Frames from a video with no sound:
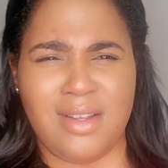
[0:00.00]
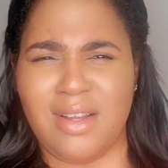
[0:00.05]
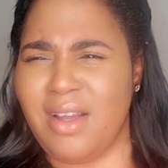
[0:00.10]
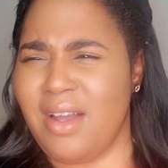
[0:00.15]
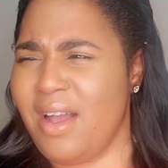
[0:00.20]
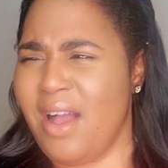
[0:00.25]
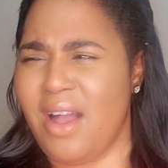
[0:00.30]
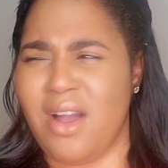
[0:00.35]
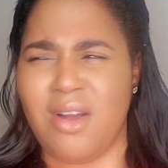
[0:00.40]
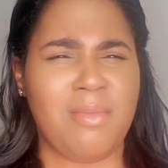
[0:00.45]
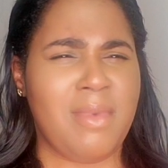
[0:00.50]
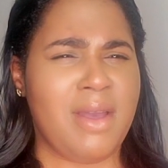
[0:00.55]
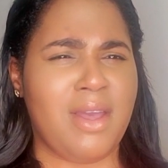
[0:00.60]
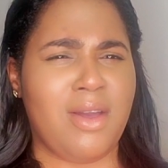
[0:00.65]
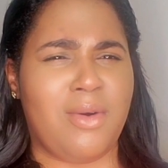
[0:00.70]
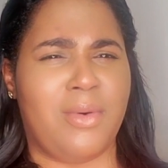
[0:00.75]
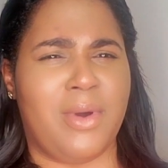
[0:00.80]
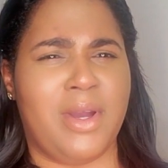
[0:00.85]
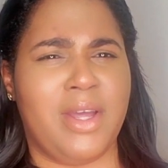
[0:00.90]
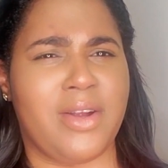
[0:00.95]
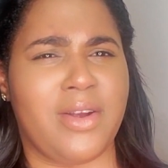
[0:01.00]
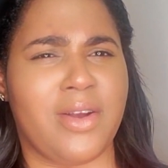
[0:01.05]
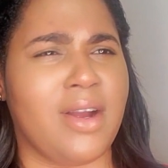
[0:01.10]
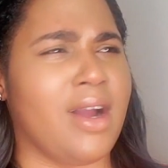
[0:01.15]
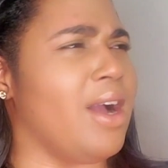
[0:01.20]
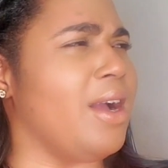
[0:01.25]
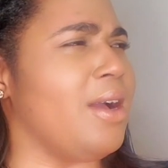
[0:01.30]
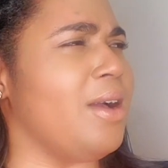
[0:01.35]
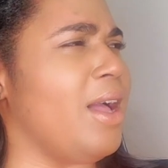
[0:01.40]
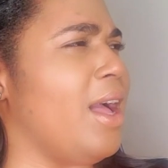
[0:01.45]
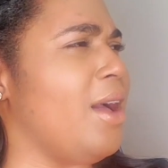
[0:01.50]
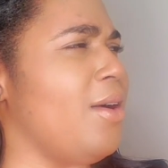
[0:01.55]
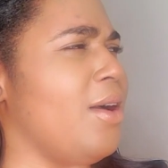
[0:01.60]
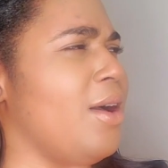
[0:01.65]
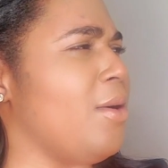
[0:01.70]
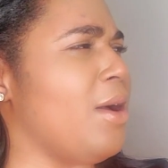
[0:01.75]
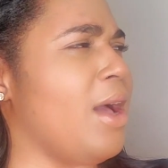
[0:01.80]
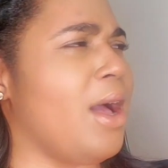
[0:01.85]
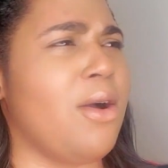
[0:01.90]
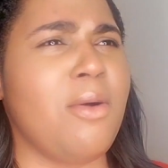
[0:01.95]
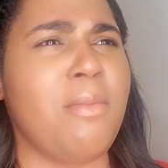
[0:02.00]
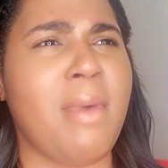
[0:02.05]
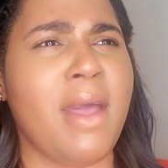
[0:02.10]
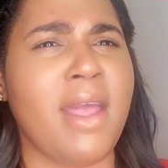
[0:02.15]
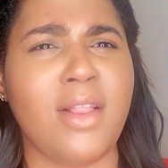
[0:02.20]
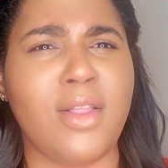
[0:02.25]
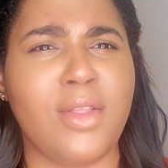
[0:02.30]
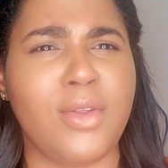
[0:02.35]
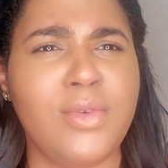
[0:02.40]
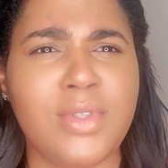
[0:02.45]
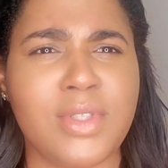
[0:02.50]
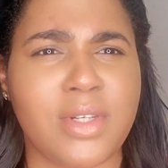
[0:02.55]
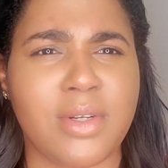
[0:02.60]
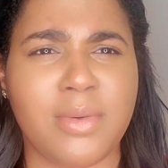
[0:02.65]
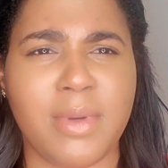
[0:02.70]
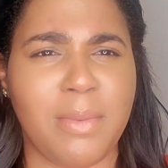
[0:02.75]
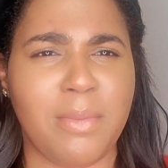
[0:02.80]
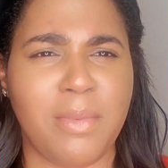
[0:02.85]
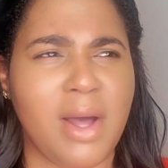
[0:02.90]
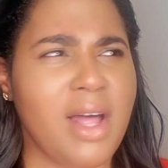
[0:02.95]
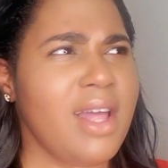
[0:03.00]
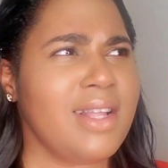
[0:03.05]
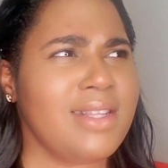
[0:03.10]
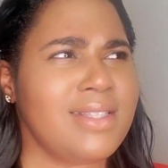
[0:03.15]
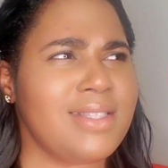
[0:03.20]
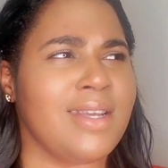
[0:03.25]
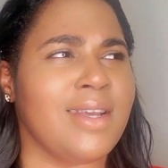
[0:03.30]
How am I a quitter? How am I a loser? Wait, what?